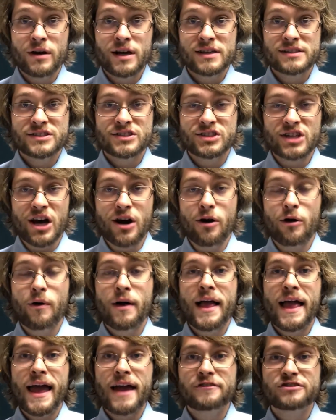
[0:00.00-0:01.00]
So
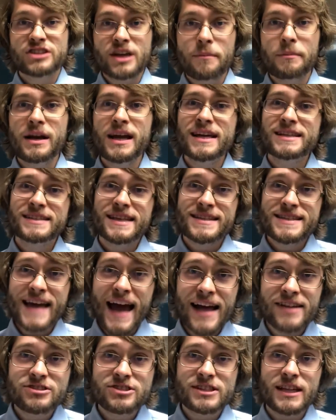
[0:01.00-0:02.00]
if somebody is
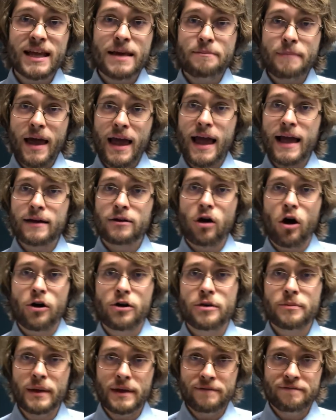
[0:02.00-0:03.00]
intentionally making an
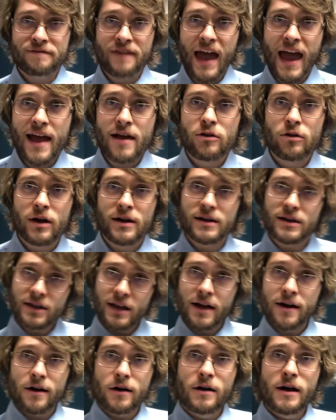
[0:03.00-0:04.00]
argument vague or
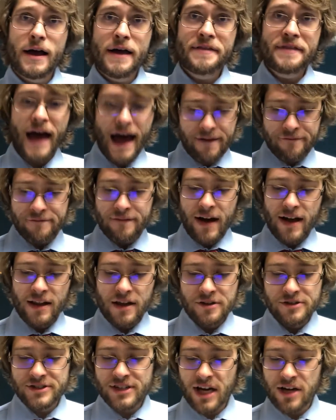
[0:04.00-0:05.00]
unclear, that
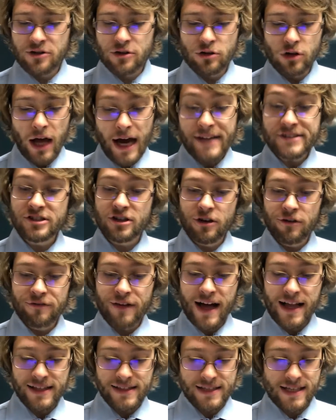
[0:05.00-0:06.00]
follows under logical
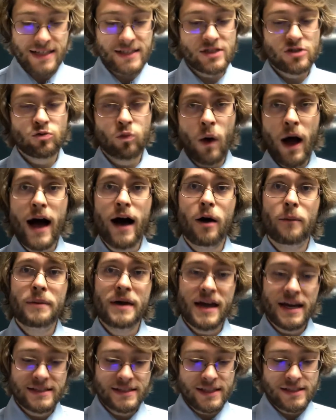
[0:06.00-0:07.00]
fallacies as well
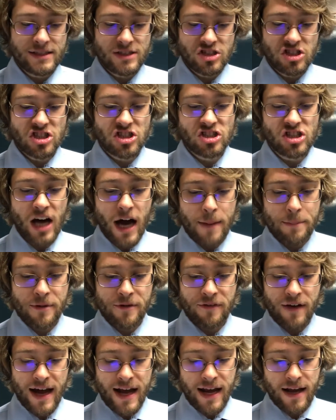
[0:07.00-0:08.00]
because it's just not
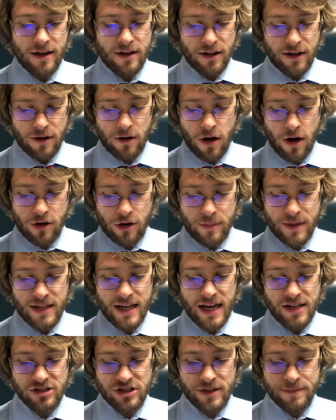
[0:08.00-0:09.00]
providing clear
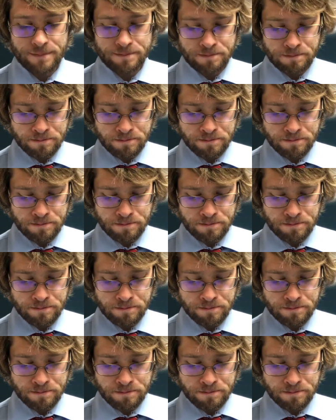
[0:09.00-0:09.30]
argumentation.